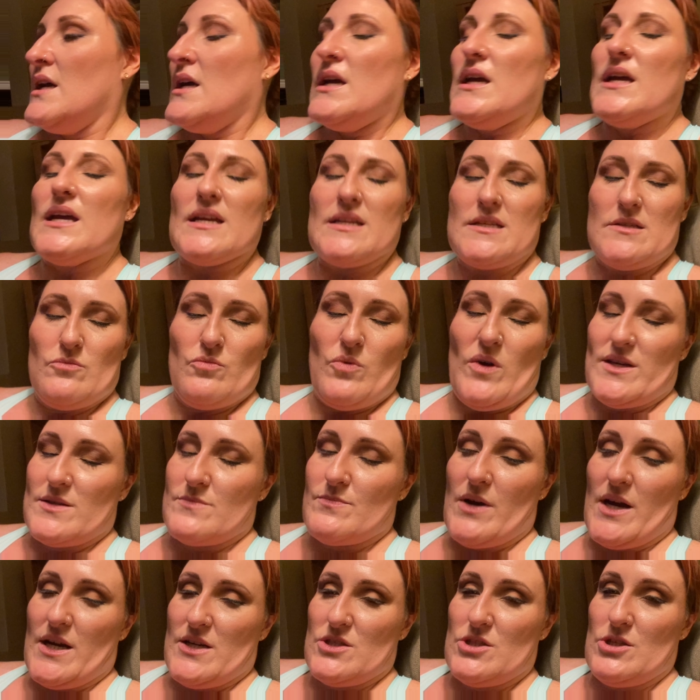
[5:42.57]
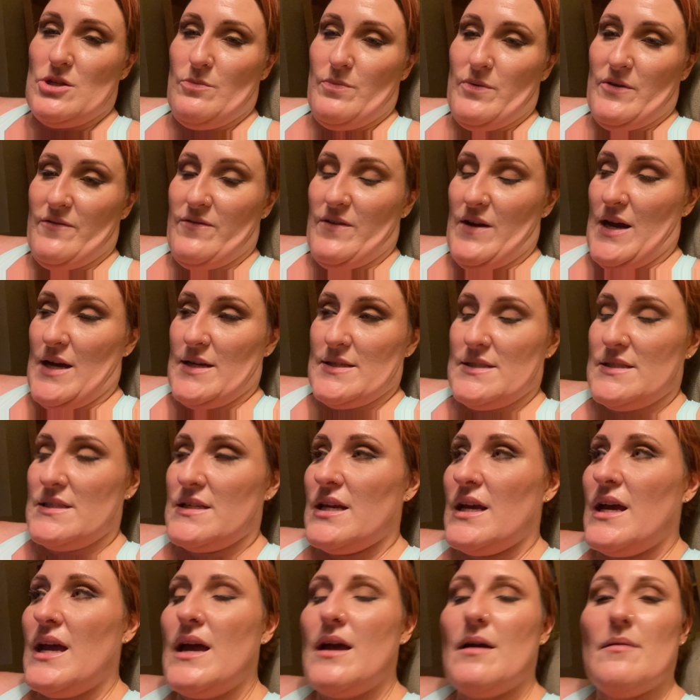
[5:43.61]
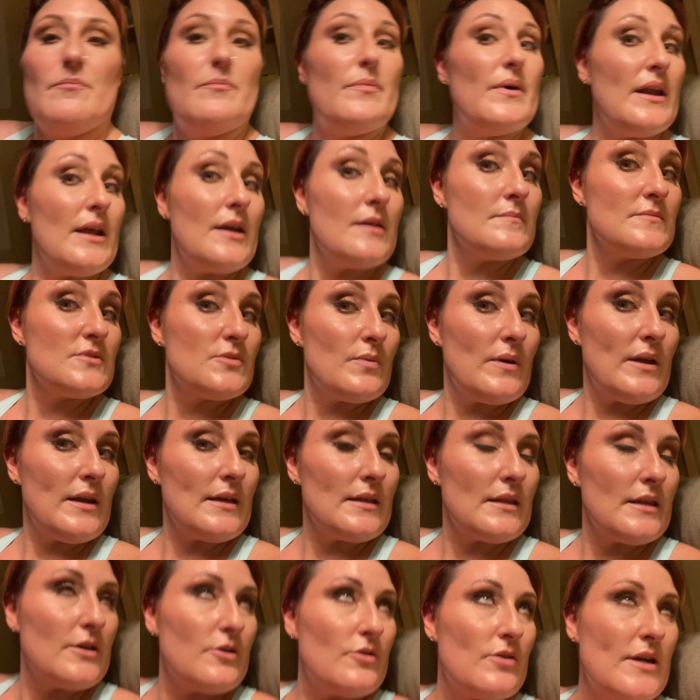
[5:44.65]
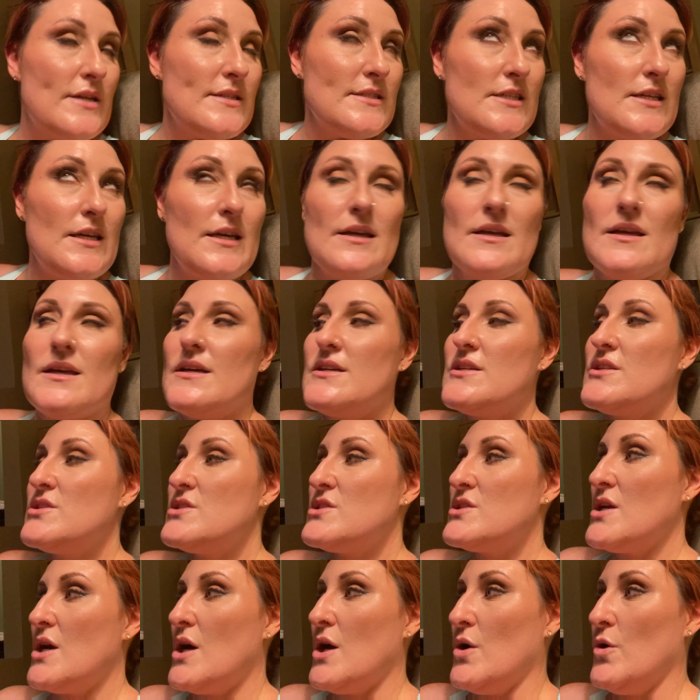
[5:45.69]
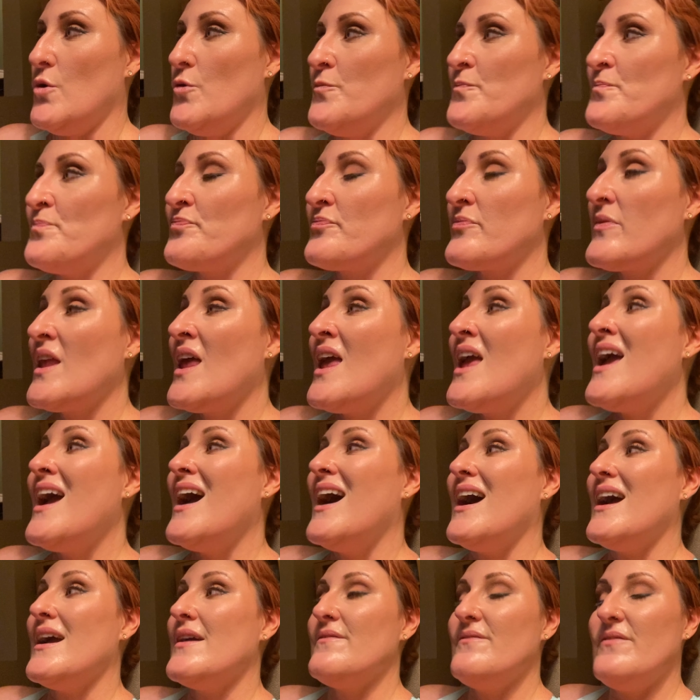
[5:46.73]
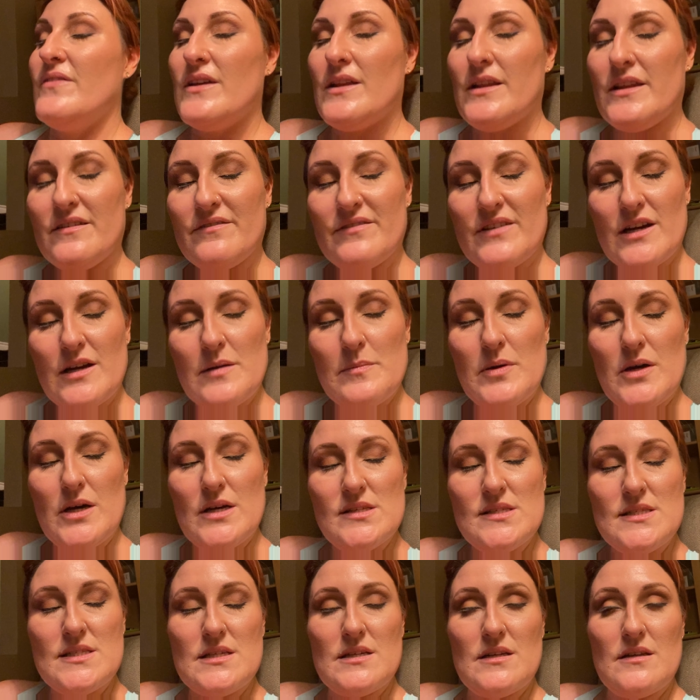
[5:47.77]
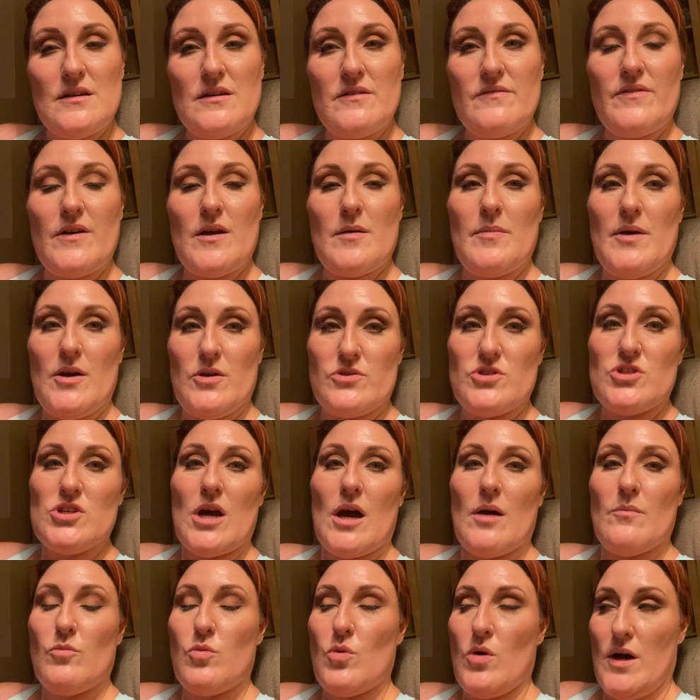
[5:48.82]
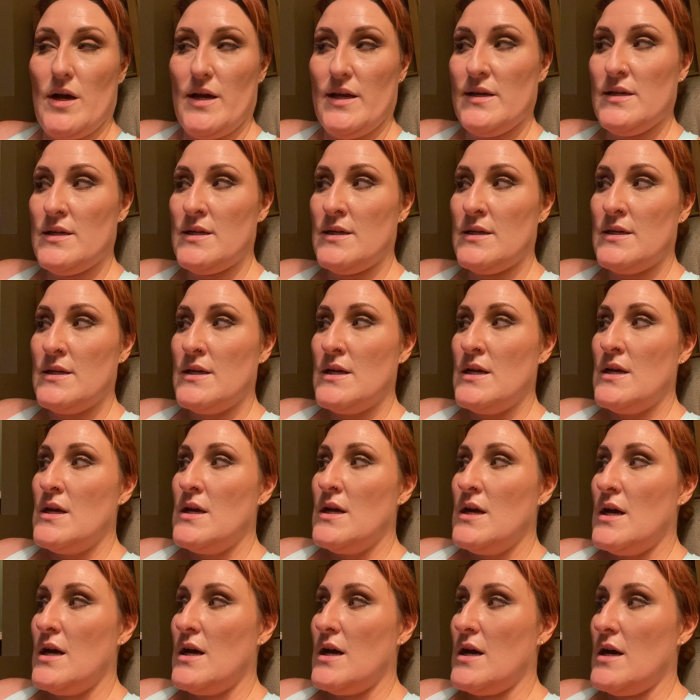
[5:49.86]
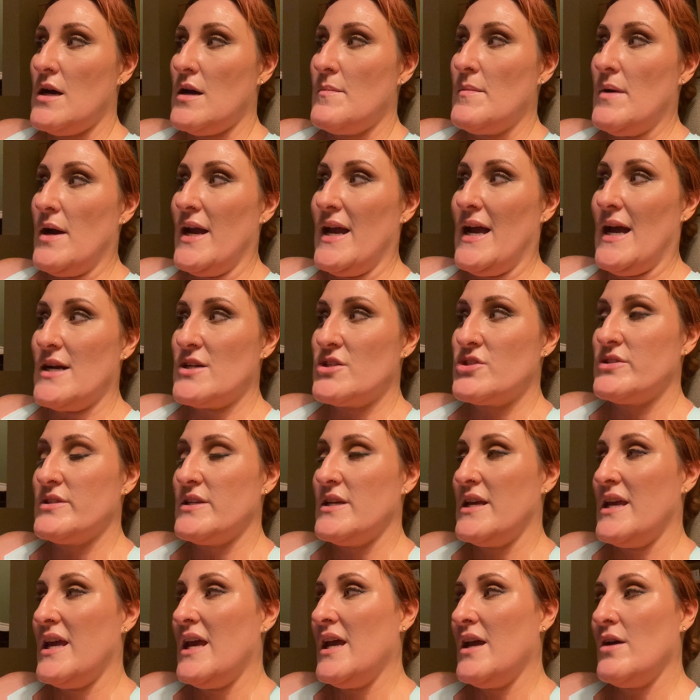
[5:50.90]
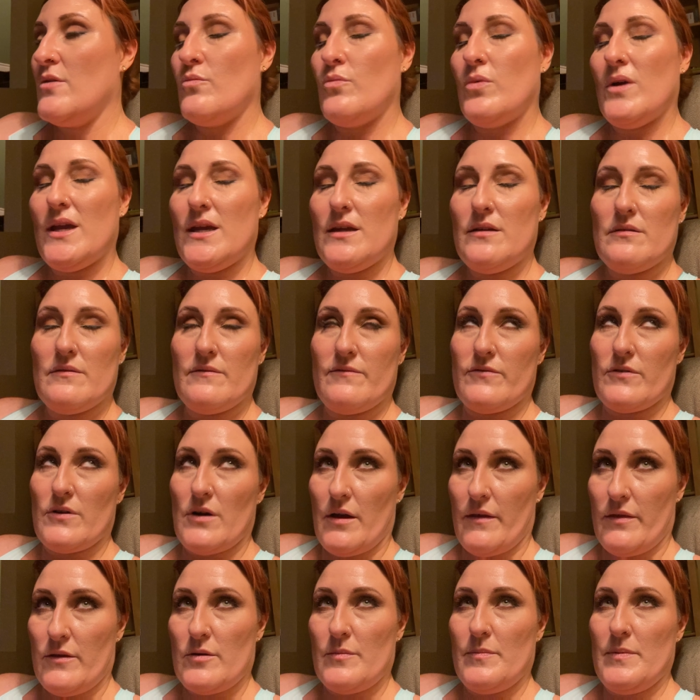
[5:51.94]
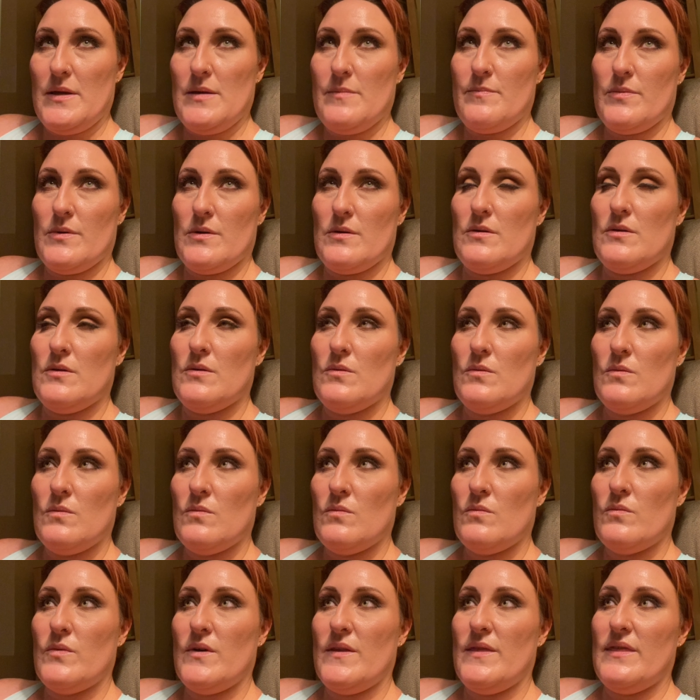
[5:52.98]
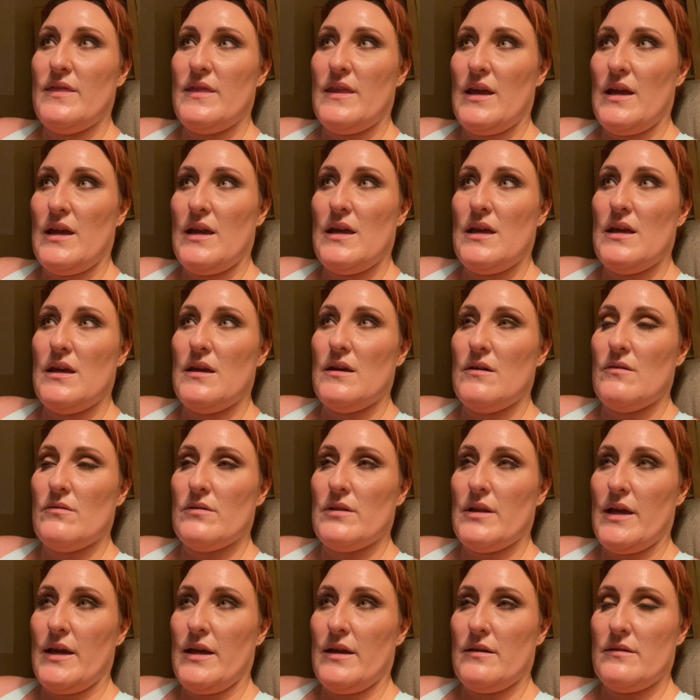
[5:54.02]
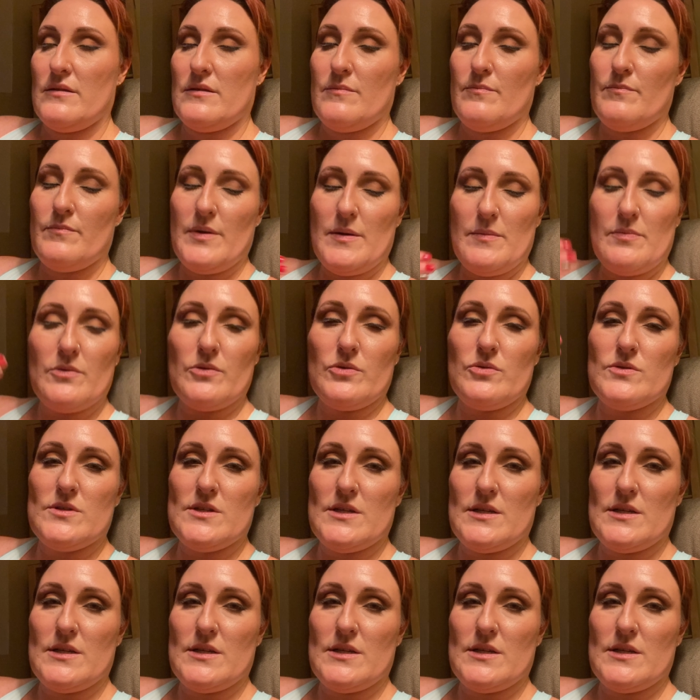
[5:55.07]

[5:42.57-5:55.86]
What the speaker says: it went by super fast, but I'm sweating like crazy. So I'm feeling very positive about job 1. I actually can't wait for other people when they, like people who